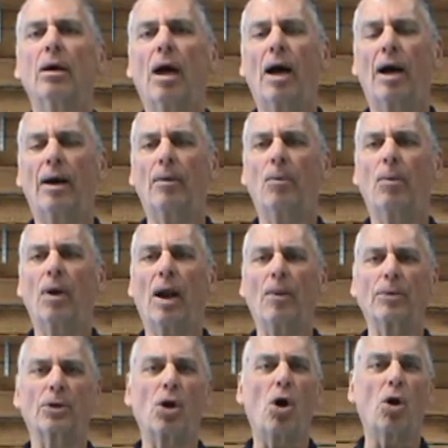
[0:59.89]
what I
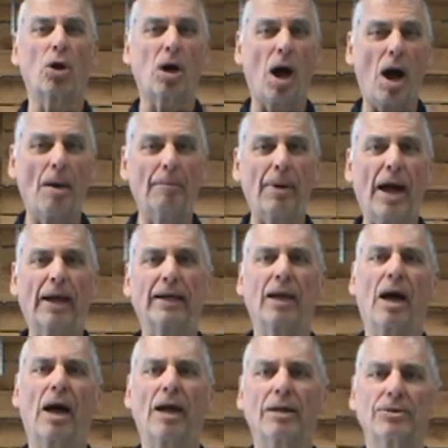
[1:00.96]
would call compact
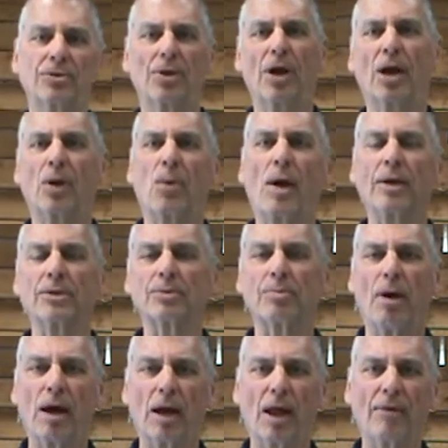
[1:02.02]
nines. They're not quite as
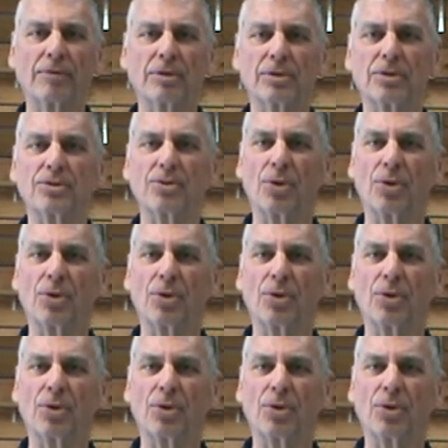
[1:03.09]
small, obviously these are